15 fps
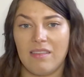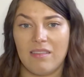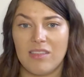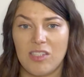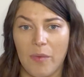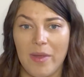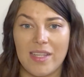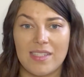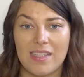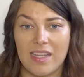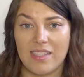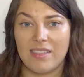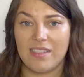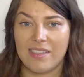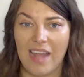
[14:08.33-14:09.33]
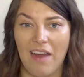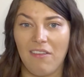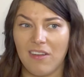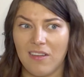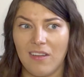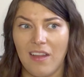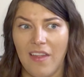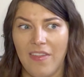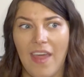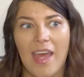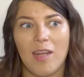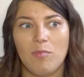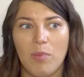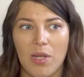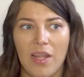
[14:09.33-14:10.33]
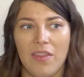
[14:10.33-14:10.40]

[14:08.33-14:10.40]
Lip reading: so it's sterile and then put it